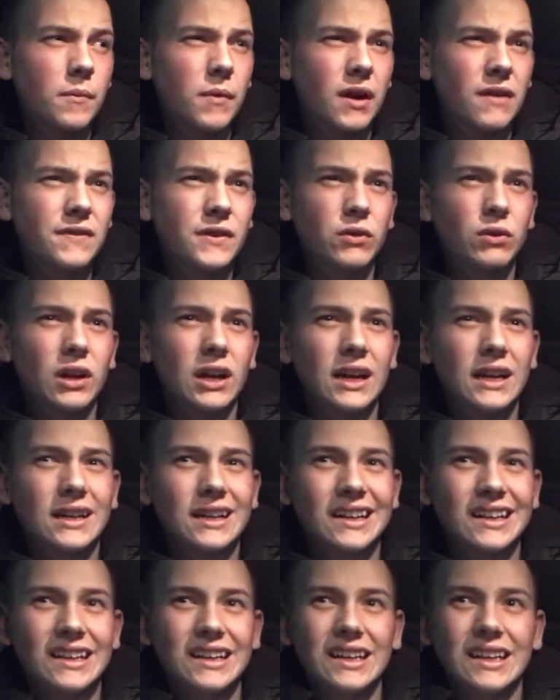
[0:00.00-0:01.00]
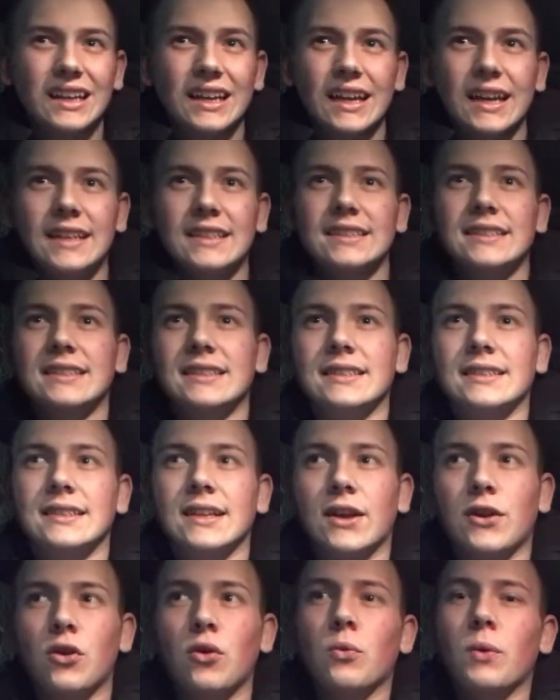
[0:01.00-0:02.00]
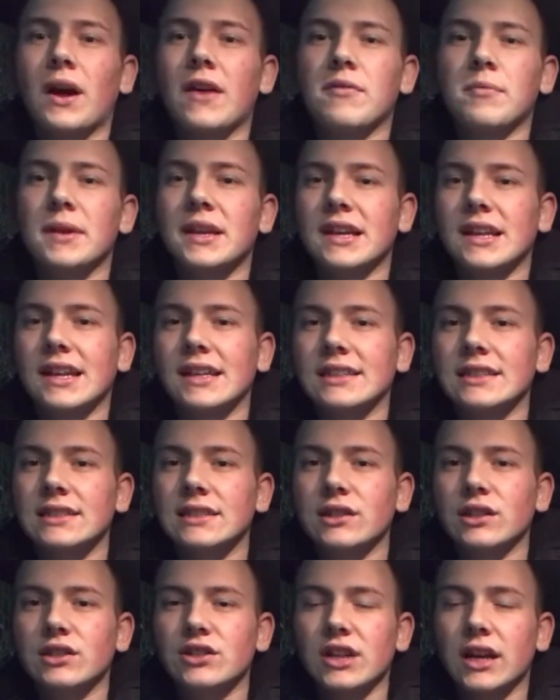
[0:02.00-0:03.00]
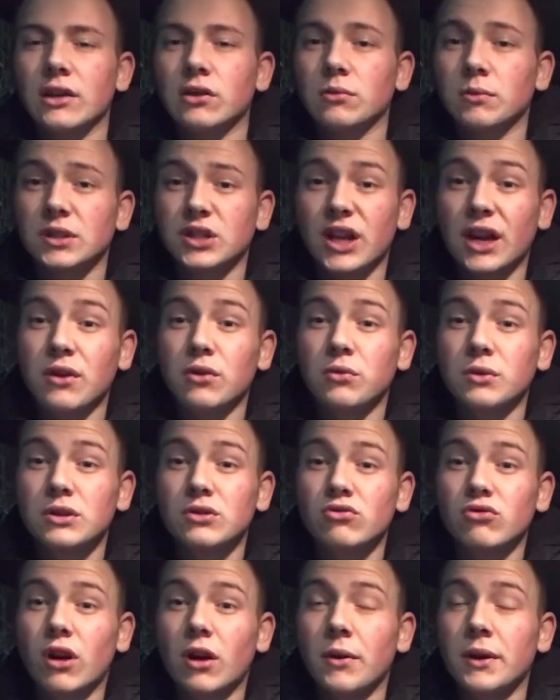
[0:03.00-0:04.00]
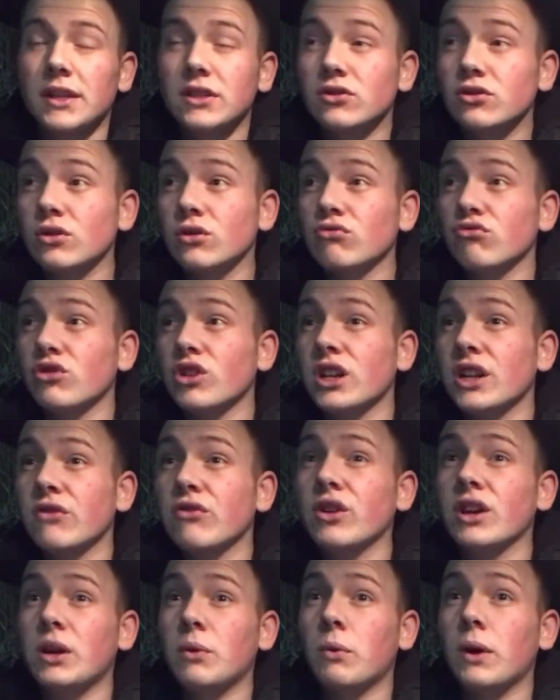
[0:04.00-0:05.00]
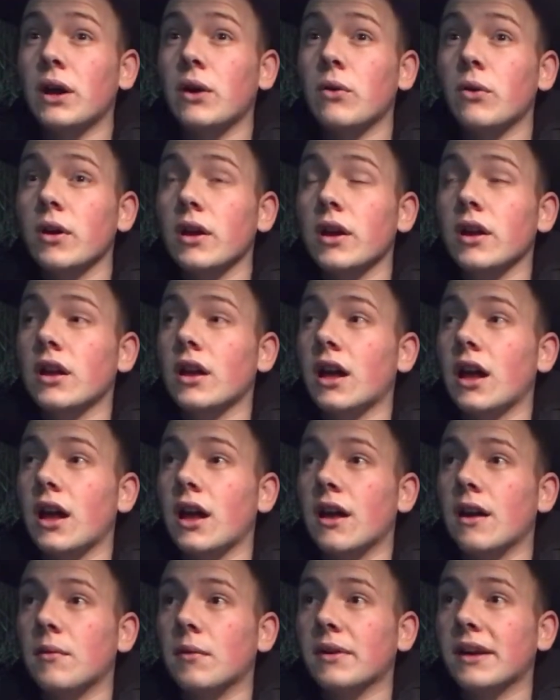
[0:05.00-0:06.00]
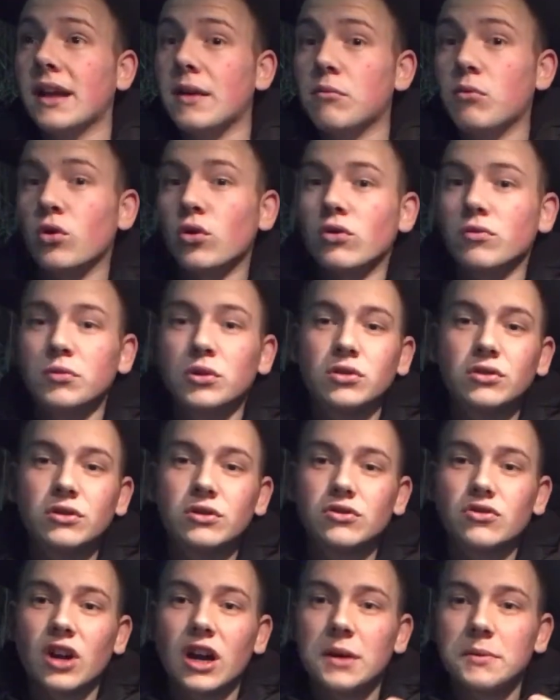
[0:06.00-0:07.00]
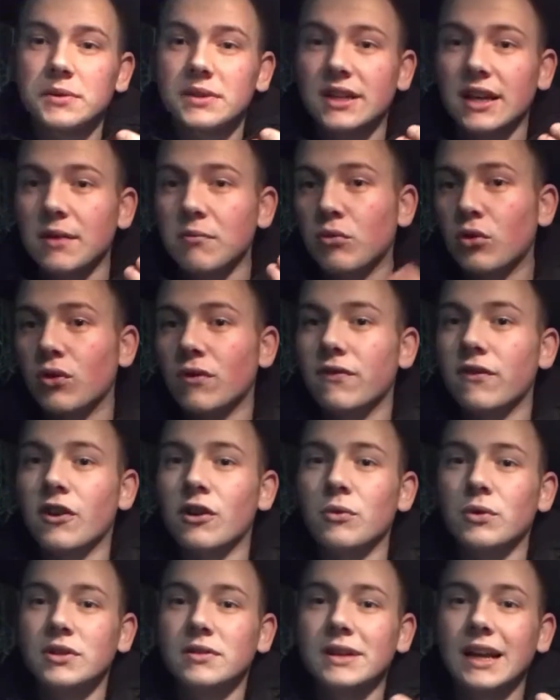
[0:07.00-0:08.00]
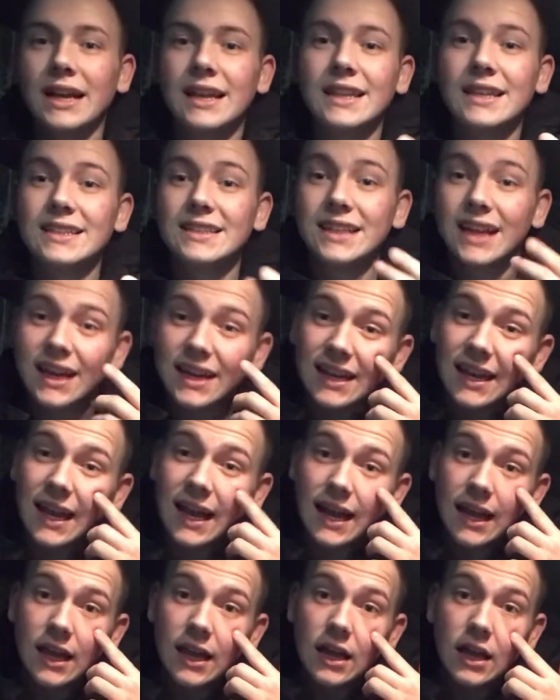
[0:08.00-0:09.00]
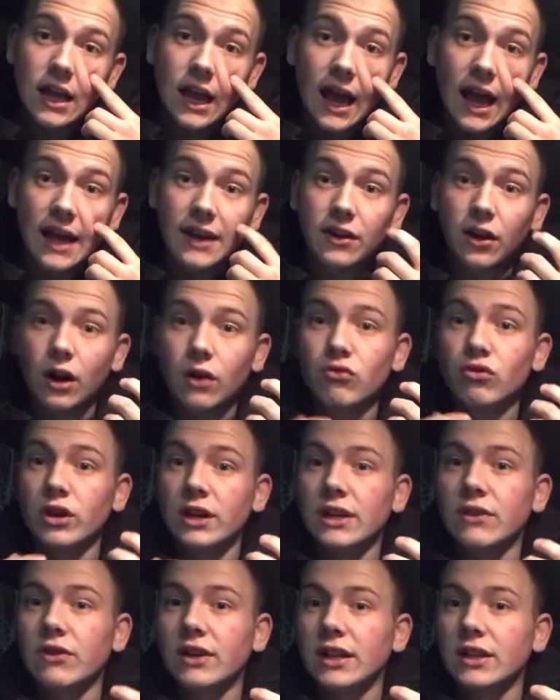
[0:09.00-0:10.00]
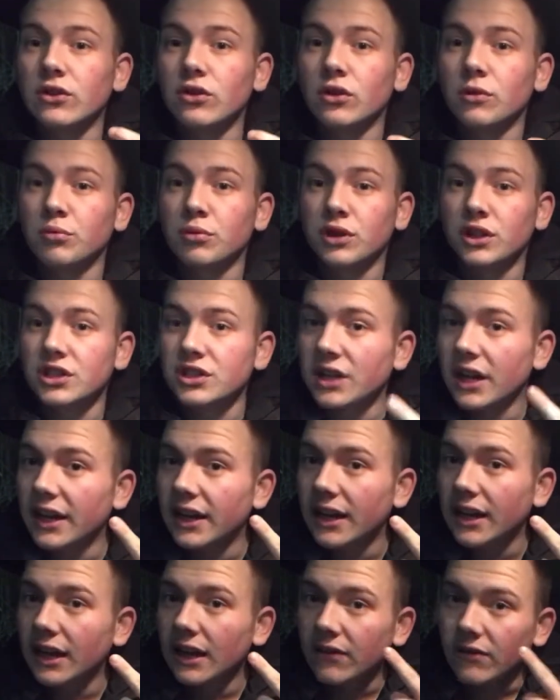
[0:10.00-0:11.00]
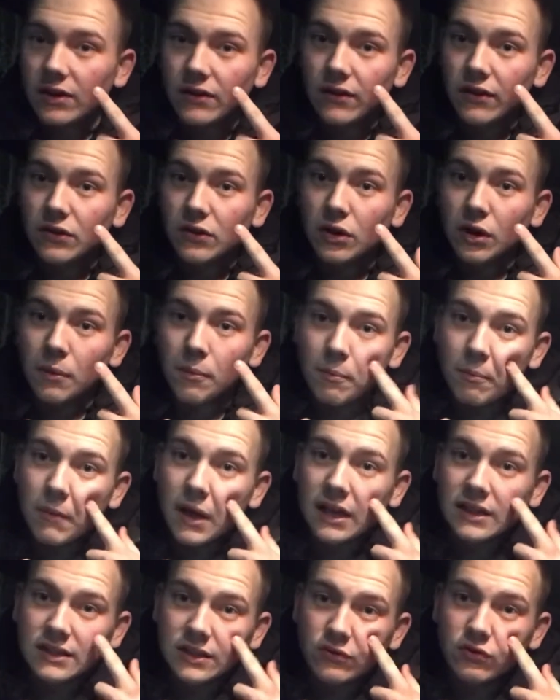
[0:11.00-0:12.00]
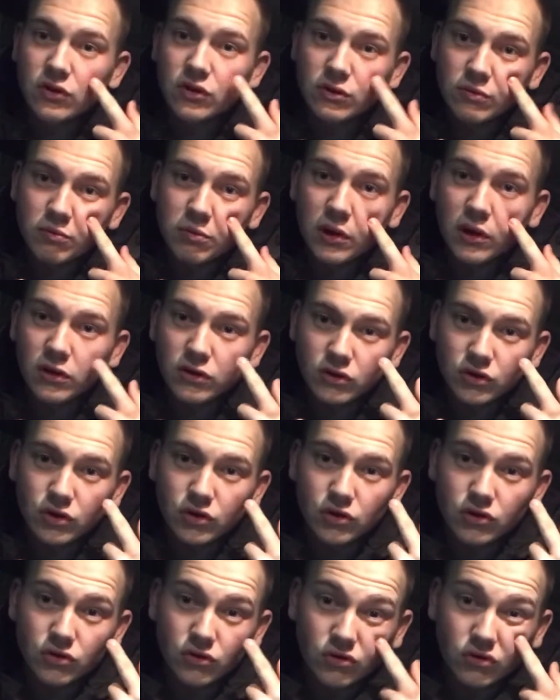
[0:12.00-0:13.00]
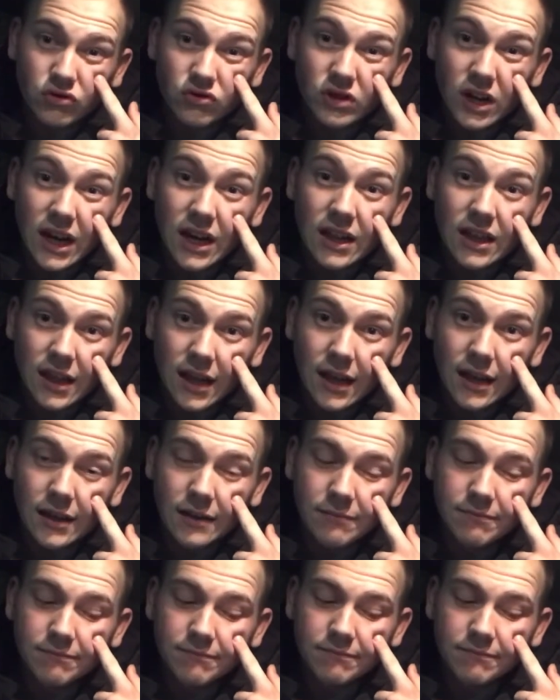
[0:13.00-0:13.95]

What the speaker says: I feel like it's a new way of me connecting to the channel. My channel is growing, it's doing really well. I'm getting more and more subscribers, I'm getting more followers, I'm getting this, that and that, and I really do appreciate it, even if I've got a massive spot straight there.